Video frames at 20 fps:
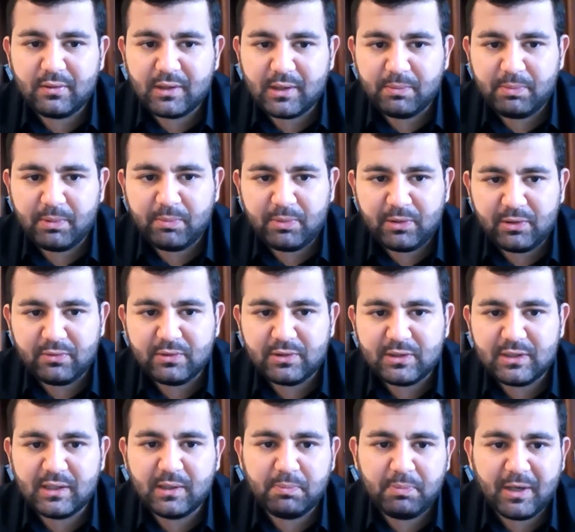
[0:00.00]

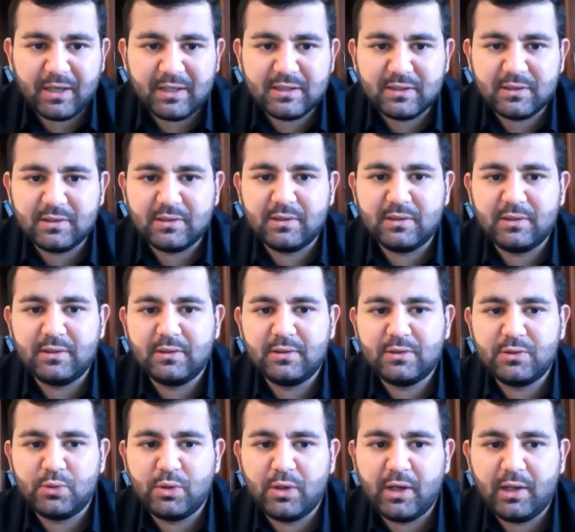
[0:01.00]
capacity
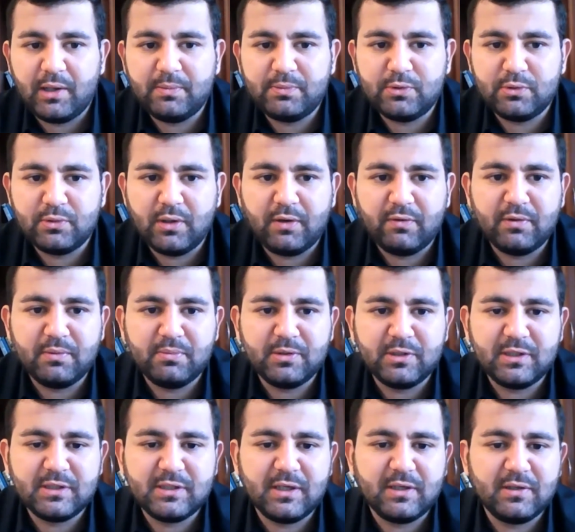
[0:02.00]
to help to government,
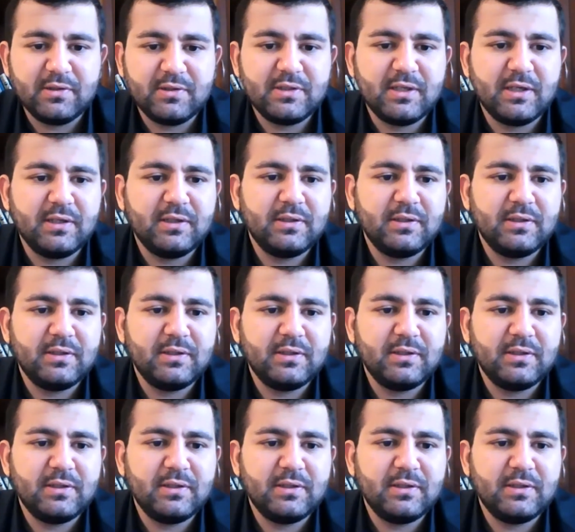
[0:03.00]
as I understand.